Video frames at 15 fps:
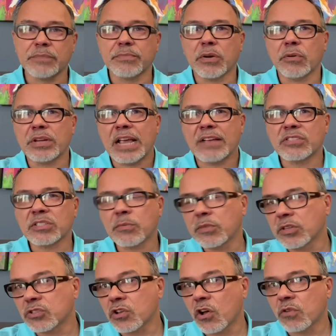But when you have some of
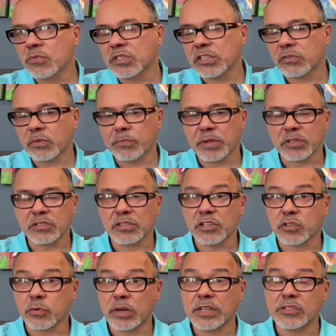these homes that were built in the
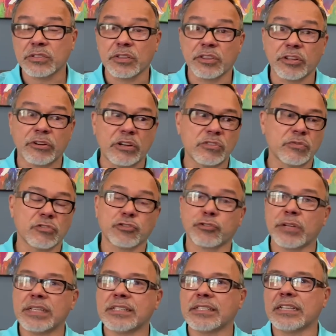20s and 30s with
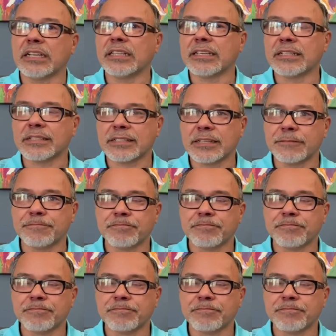tray ceilings and